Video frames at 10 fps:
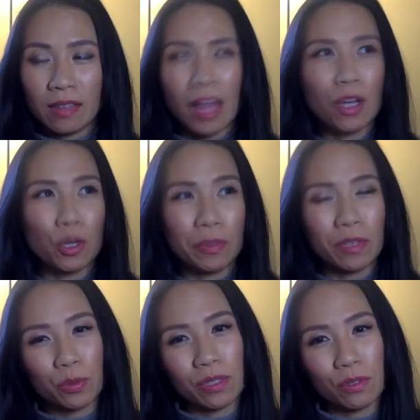I hope
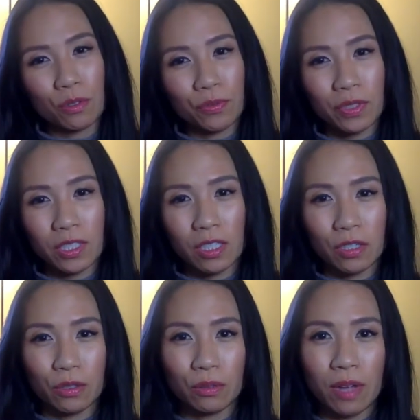this was useful to
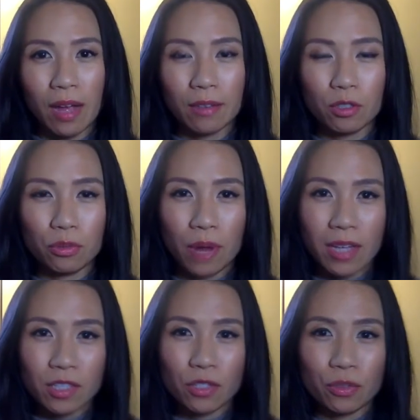you. I
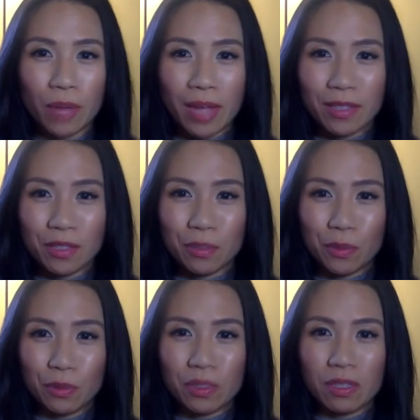tried to answer
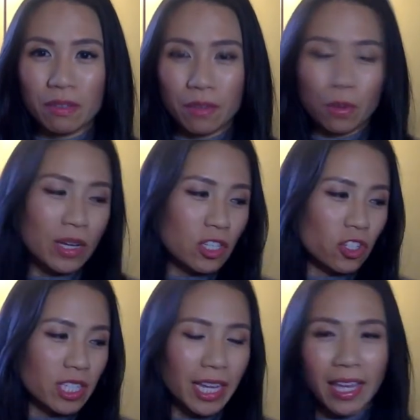most of the
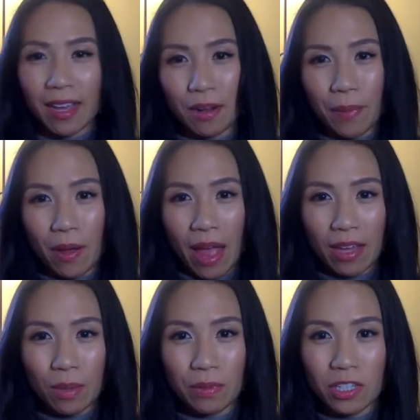questions I get about
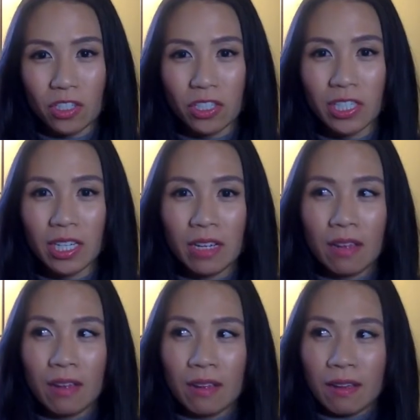acupressure.
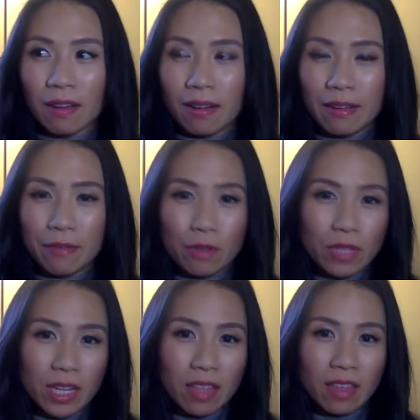If there's
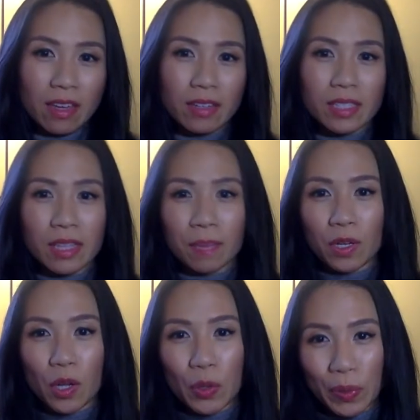anything else, let me
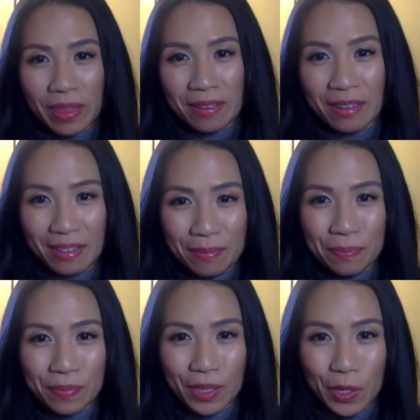know in the
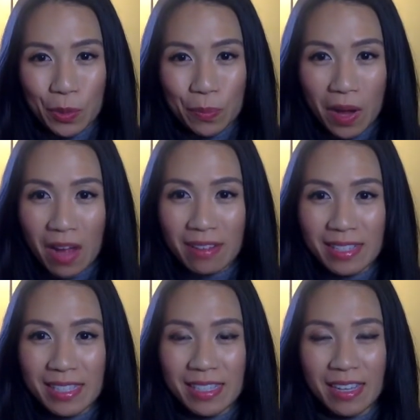below
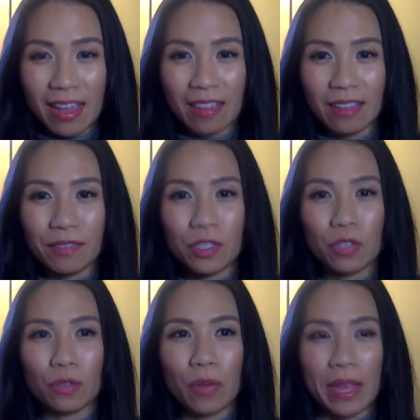box. I'd love
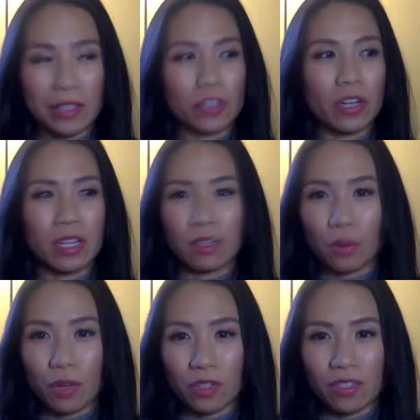to answer any other
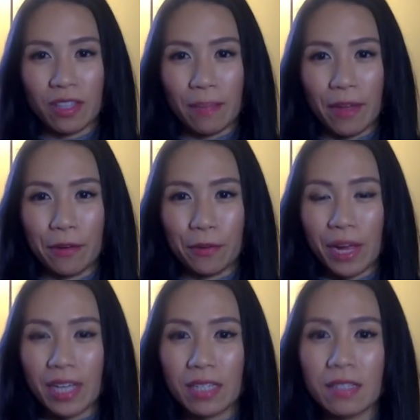questions that might
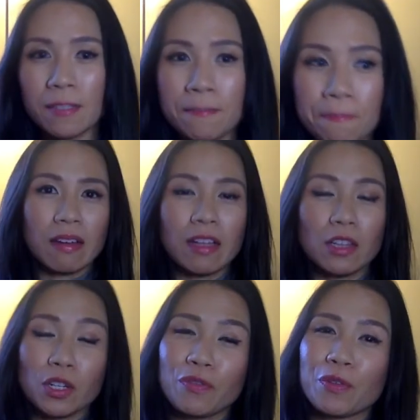arise.
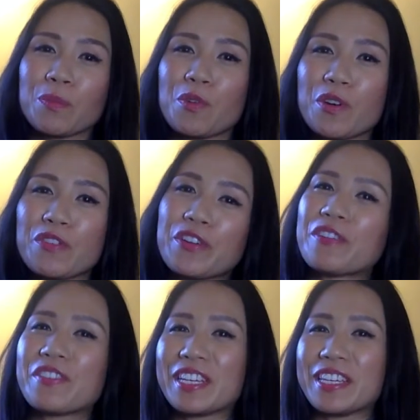Look for more of our
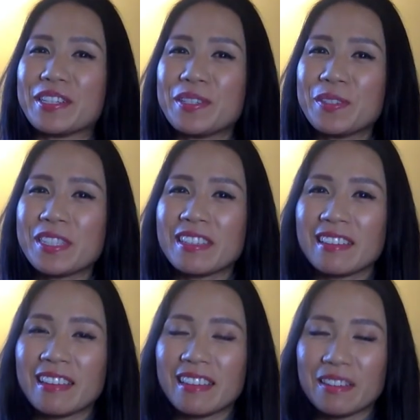videos
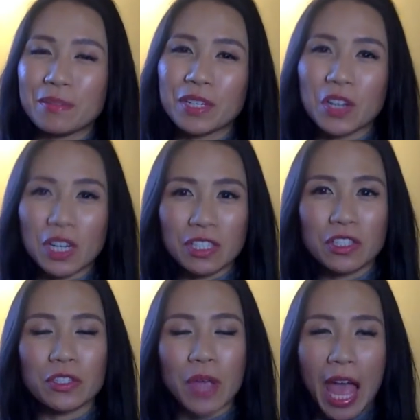in regards
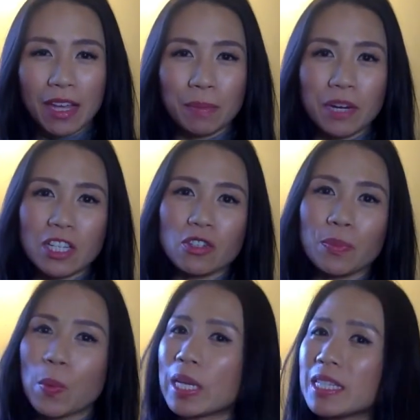to acupressure
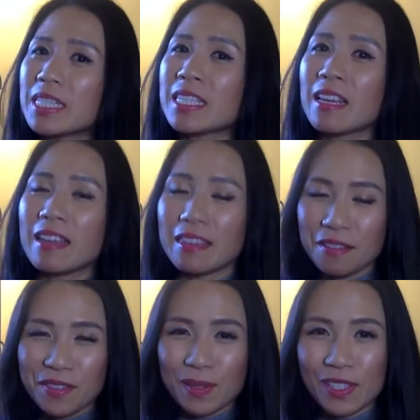points in the
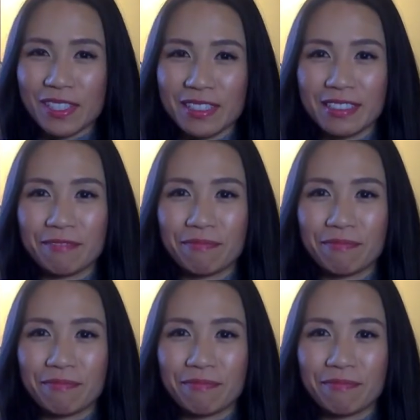future.